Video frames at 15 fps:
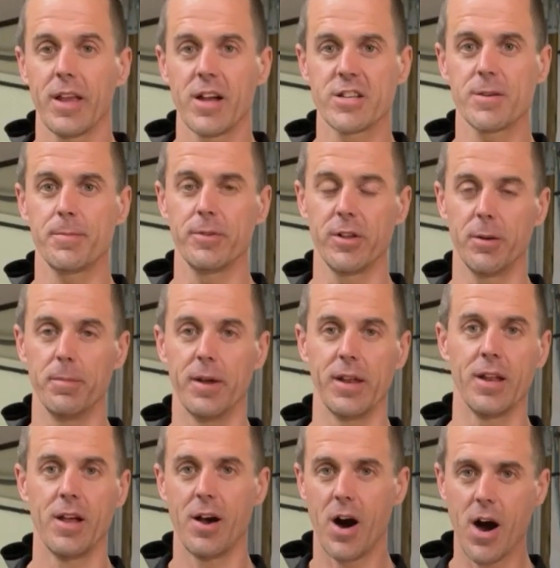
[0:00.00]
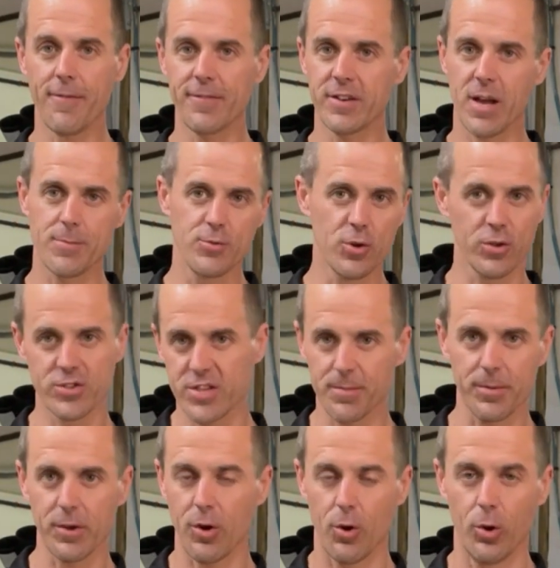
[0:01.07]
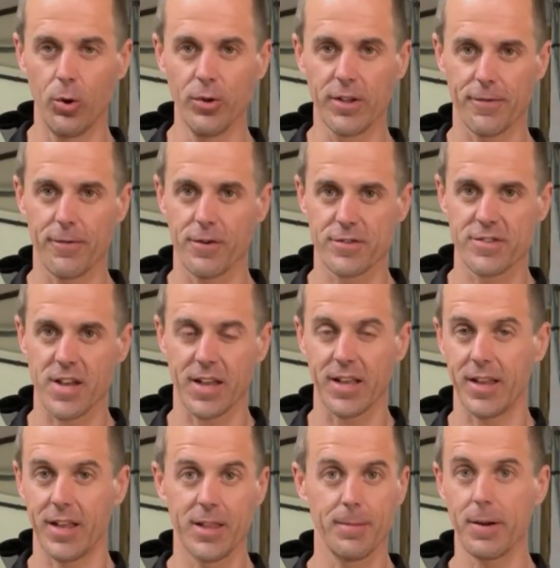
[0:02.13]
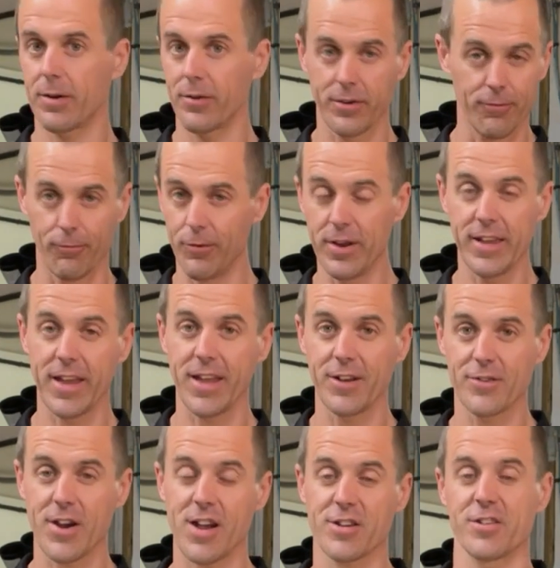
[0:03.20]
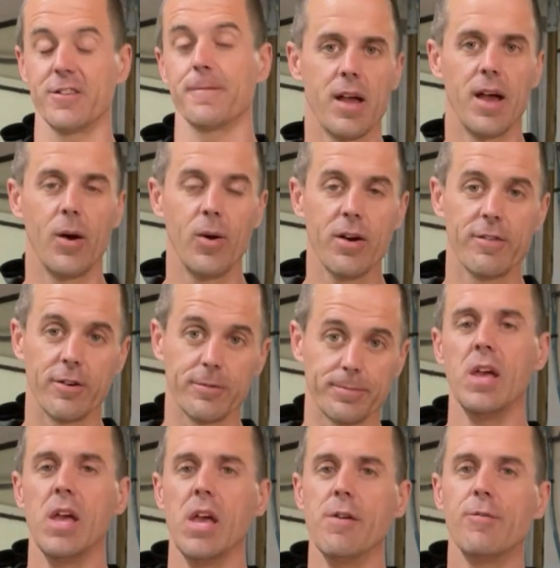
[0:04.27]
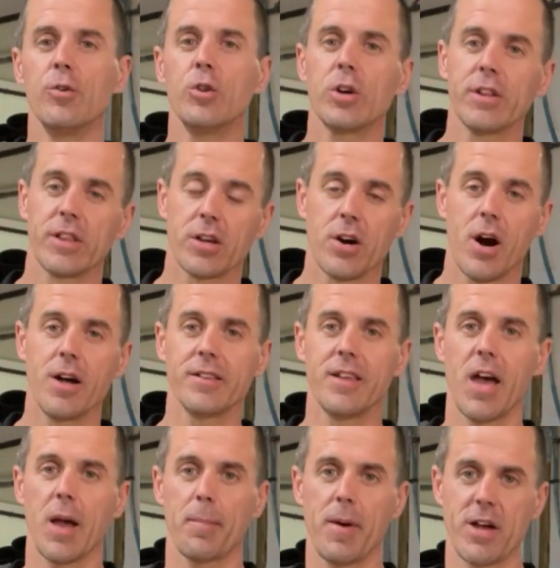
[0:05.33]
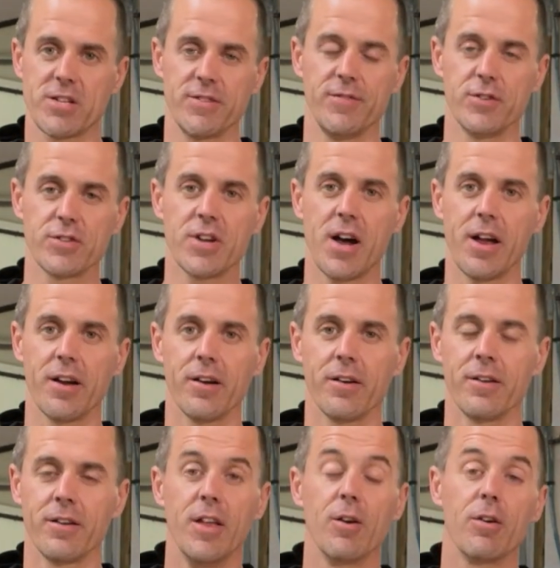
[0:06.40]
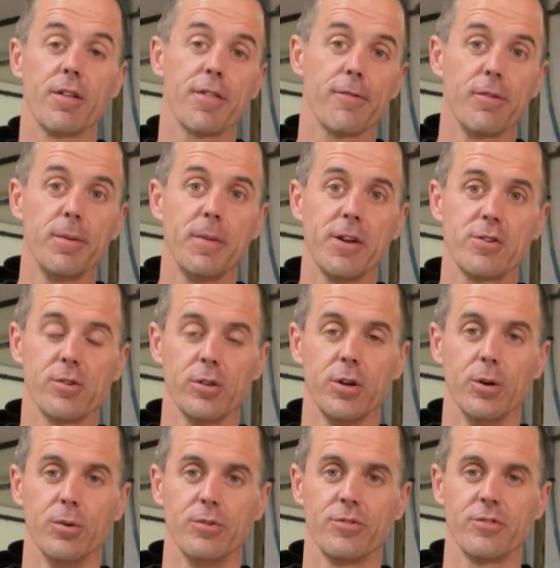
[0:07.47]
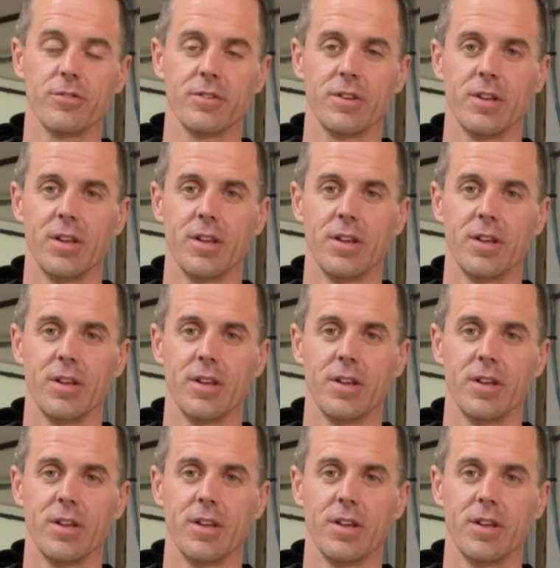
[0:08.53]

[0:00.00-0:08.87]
catch up a little bit. Oftentimes you can simply hold it for a second and the bike will regain traction. However, if you look at the contact patch of your tire, there are 3 major loads.